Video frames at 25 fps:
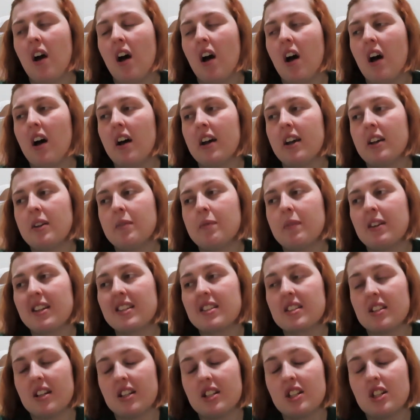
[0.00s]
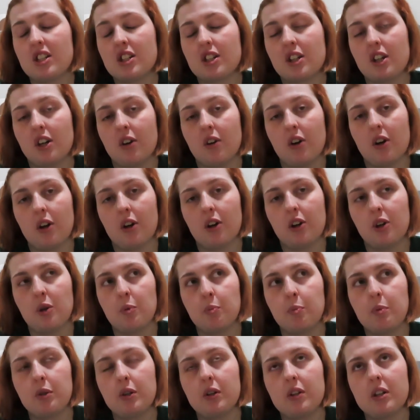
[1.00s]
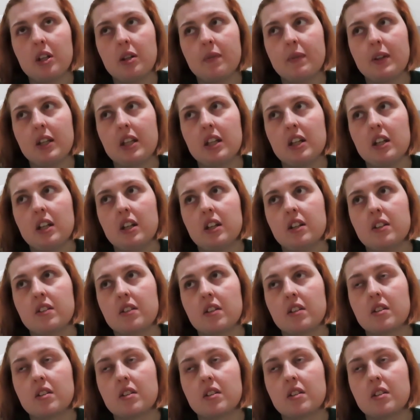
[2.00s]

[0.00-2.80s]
I'm excited to go home purely because,